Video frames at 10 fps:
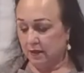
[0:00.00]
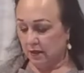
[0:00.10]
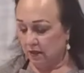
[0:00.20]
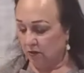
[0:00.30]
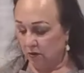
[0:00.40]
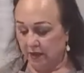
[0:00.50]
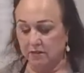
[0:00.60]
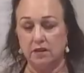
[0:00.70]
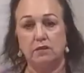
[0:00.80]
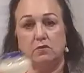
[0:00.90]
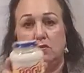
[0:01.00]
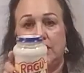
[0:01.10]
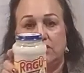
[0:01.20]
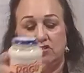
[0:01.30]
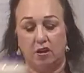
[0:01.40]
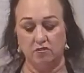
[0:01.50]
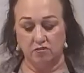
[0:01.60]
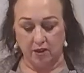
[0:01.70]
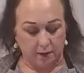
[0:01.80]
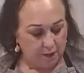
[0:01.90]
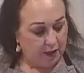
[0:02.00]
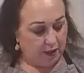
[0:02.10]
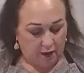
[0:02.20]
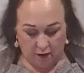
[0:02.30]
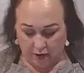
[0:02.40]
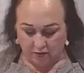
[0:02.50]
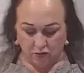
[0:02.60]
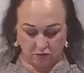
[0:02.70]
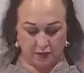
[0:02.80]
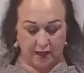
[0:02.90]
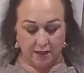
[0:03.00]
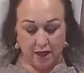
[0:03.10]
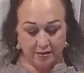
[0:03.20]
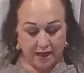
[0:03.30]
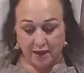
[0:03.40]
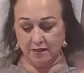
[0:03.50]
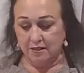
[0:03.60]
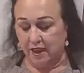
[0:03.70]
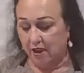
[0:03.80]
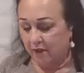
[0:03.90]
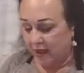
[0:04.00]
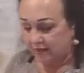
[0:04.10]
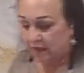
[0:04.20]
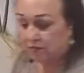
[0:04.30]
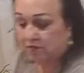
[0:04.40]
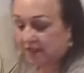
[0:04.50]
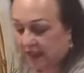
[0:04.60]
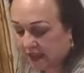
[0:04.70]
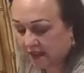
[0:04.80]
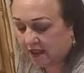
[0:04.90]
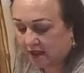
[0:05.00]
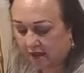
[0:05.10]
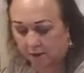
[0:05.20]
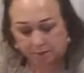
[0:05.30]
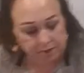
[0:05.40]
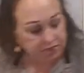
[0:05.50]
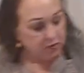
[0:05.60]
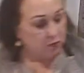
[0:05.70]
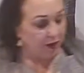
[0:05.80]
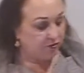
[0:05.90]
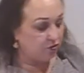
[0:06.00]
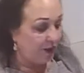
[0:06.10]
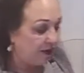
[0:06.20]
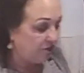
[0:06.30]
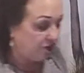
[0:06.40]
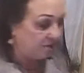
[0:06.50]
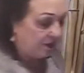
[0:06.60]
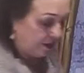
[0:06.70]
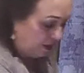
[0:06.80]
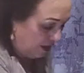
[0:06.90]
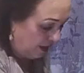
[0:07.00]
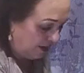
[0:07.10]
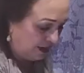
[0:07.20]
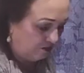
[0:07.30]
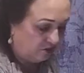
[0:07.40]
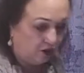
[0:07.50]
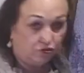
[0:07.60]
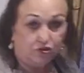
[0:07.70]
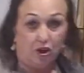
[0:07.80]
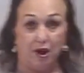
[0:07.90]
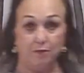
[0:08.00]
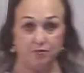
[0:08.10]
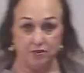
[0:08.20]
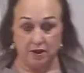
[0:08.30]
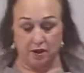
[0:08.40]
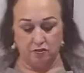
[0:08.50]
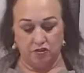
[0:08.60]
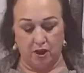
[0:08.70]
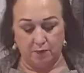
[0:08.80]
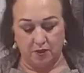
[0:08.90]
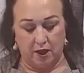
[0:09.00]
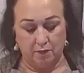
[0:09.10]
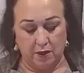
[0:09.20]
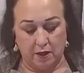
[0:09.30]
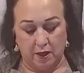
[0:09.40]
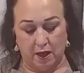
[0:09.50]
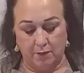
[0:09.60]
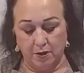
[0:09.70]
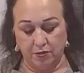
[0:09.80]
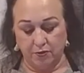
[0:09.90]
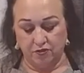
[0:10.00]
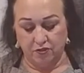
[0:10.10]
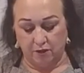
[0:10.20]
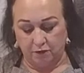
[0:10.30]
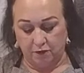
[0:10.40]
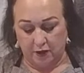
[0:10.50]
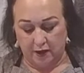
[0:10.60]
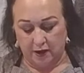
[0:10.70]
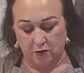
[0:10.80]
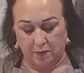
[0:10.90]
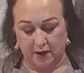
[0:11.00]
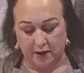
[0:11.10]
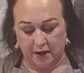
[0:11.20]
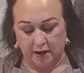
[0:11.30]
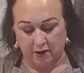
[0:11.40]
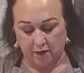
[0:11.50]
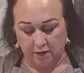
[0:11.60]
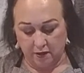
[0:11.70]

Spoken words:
like the white sauce type. All right, so I got that in there. And the other day, I do have some onions that I chopped up. I'm going to throw a little bit in here,